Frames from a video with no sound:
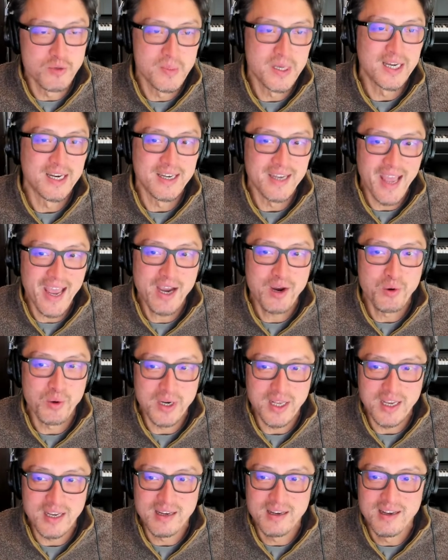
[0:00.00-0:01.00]
million
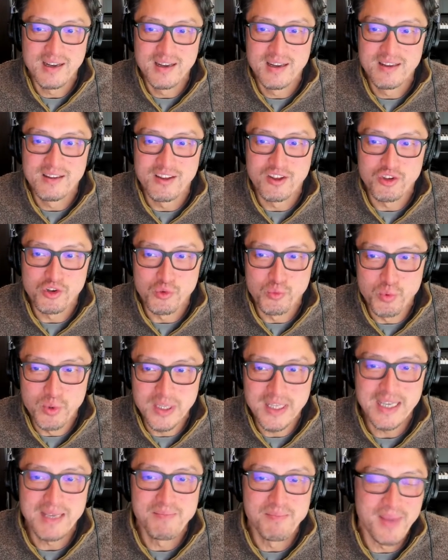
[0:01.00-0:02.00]
equity, did you
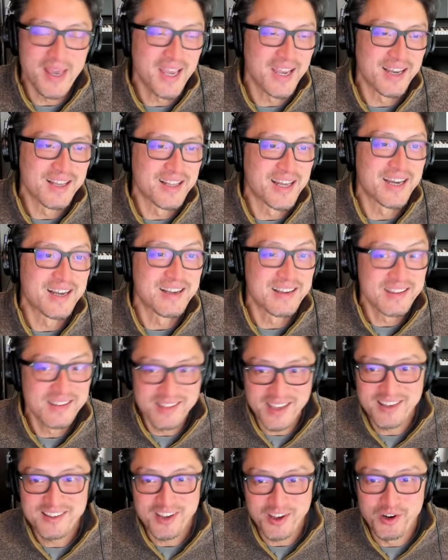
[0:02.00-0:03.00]
really make like
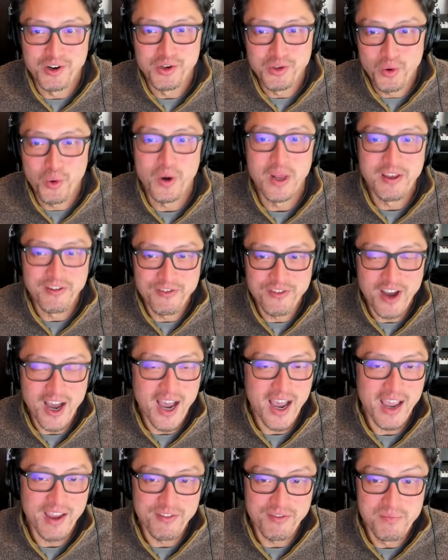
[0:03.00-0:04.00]

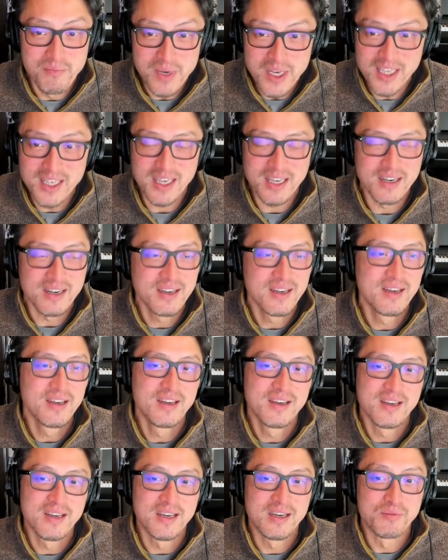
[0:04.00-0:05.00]
625 million
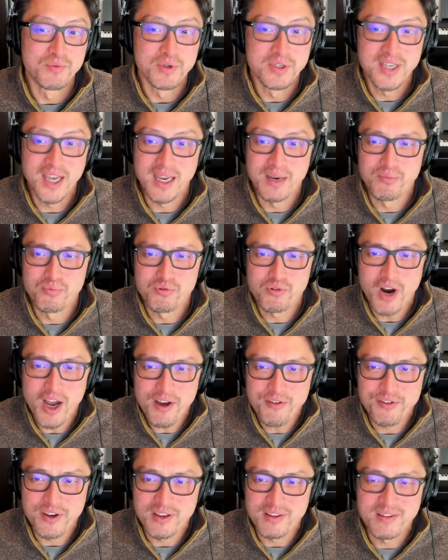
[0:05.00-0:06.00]
in retained
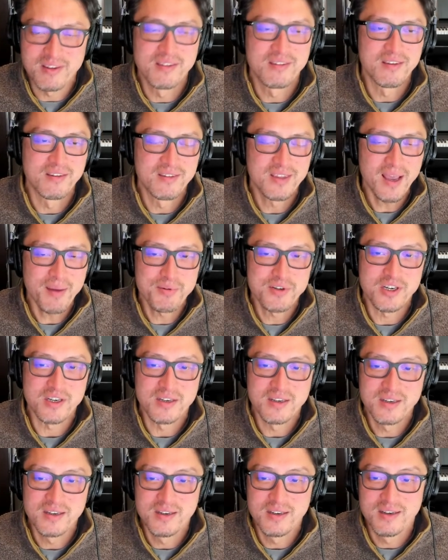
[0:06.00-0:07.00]
profits since inception?
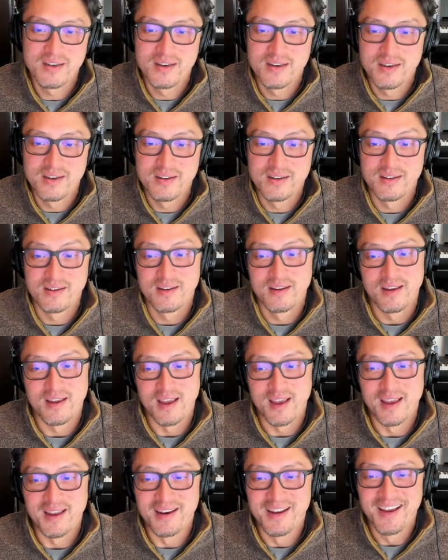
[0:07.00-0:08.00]

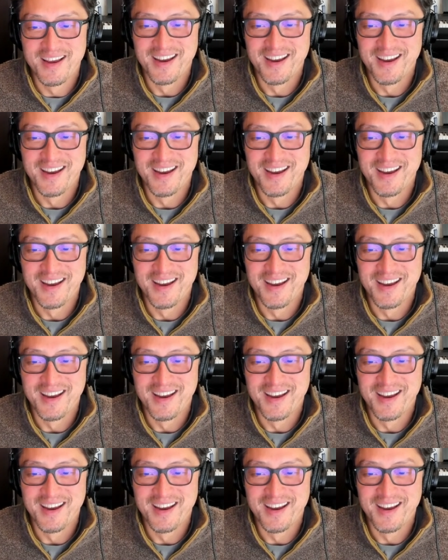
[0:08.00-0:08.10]
And